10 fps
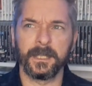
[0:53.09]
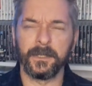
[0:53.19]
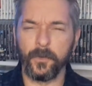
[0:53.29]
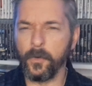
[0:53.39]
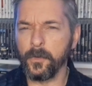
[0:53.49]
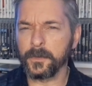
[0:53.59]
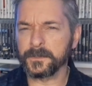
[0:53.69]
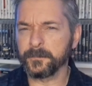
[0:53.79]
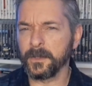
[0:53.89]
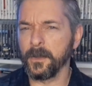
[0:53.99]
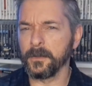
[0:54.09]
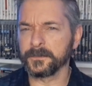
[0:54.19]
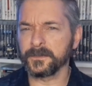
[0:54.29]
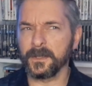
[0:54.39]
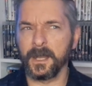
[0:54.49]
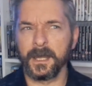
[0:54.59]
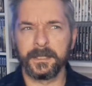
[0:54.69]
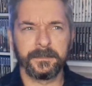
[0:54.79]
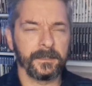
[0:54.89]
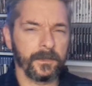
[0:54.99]
in August because
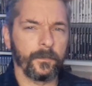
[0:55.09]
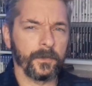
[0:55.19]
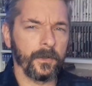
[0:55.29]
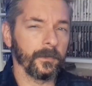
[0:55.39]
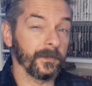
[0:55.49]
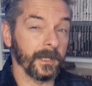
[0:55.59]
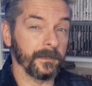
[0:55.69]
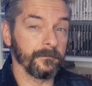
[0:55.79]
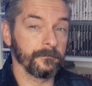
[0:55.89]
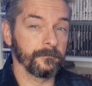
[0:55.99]
I did go on holiday